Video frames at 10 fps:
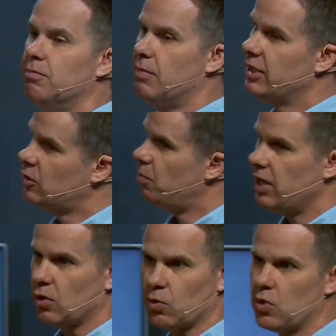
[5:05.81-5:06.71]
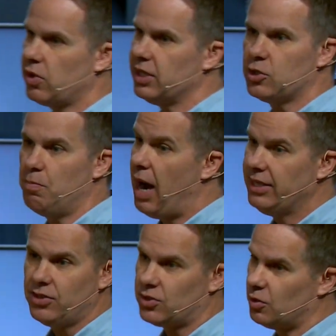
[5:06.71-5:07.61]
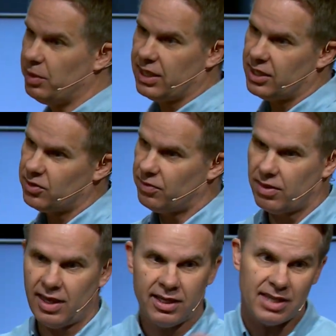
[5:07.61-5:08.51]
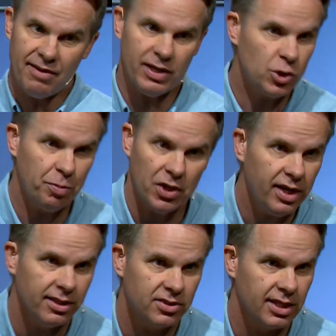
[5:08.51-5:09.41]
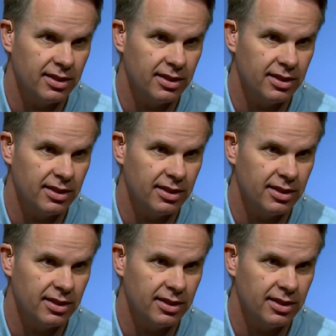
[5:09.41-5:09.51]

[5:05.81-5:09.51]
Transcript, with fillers: must be a ruthless monster because of the things I've experienced